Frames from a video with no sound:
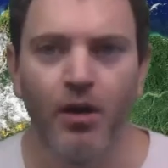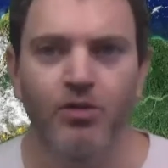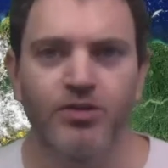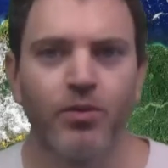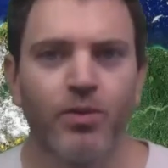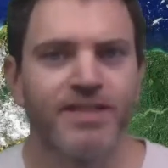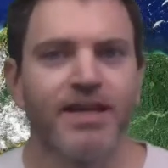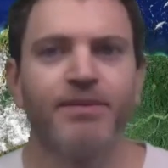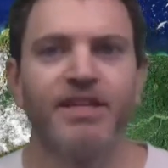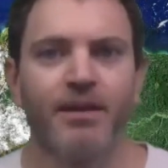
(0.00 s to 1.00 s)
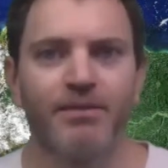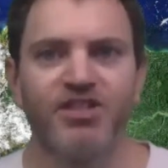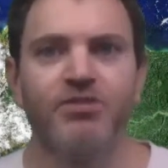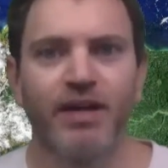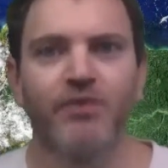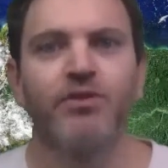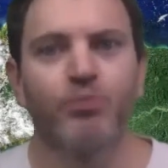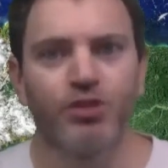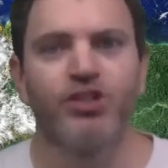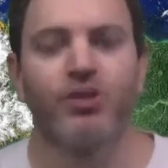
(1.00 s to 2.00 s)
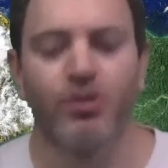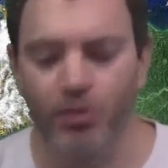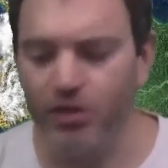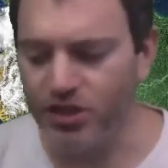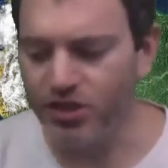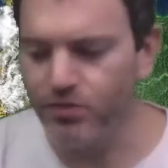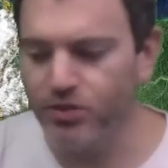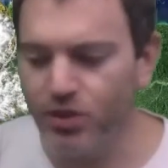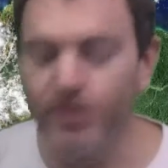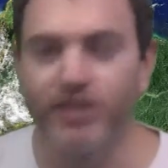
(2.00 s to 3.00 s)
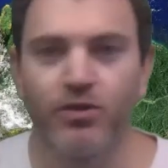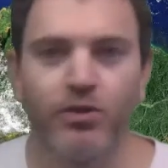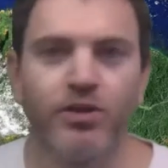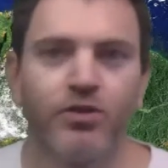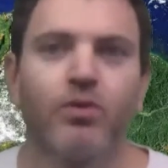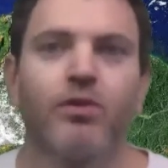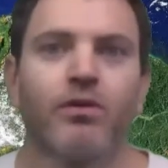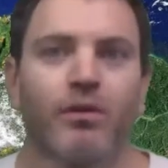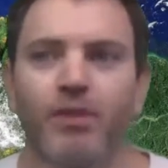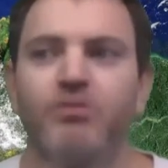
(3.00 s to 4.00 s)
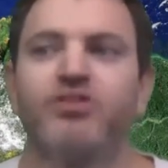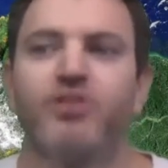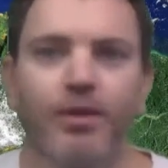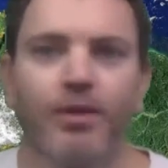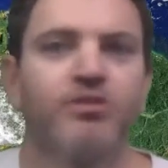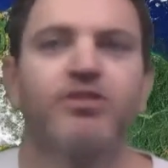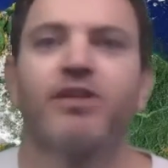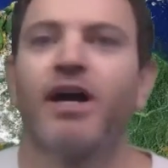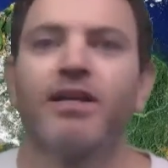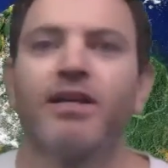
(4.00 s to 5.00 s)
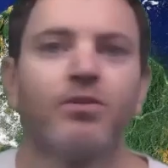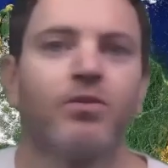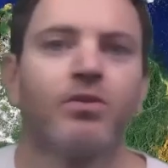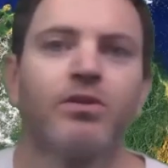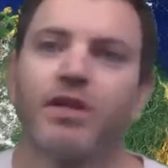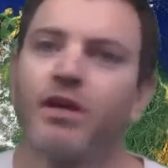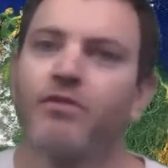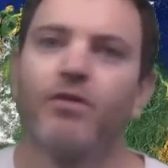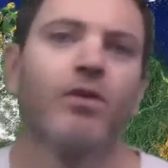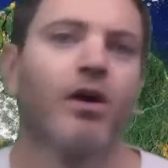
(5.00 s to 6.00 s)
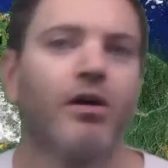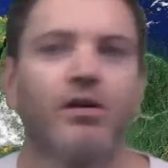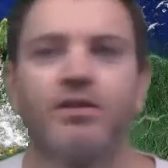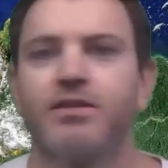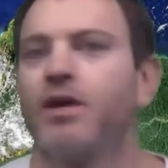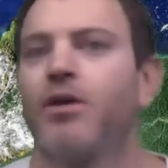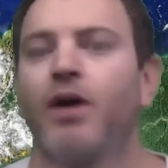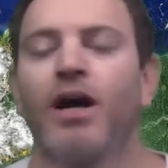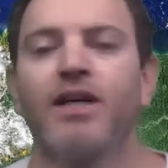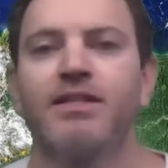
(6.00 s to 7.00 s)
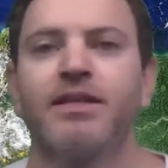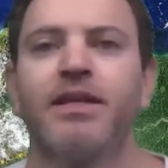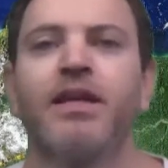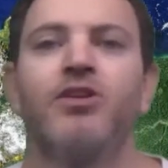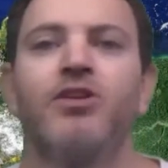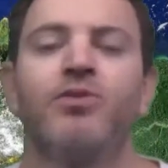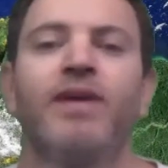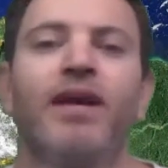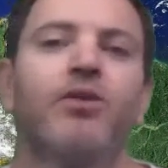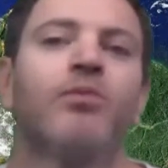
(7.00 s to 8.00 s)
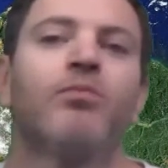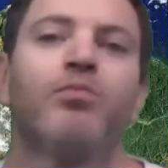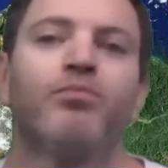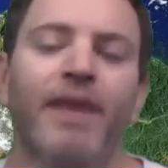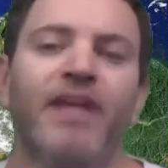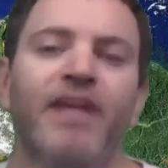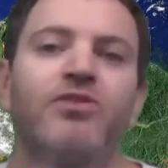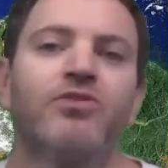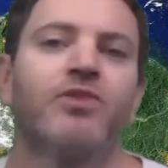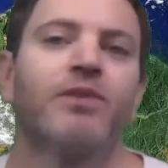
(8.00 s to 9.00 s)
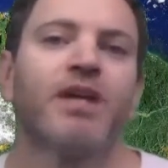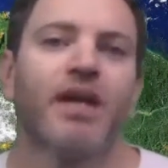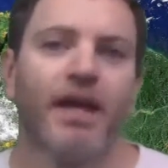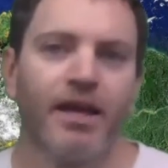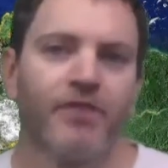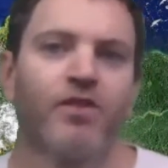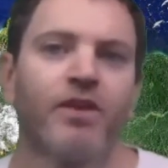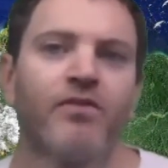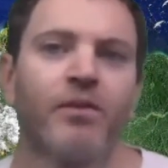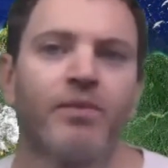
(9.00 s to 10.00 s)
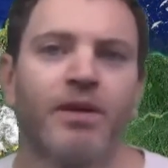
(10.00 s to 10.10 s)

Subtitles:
So what does that mean? That means she was out there pushing her book. She was going door to door or publisher to publisher, knocking doors, phone calls, hustling to get her manuscript in front of a big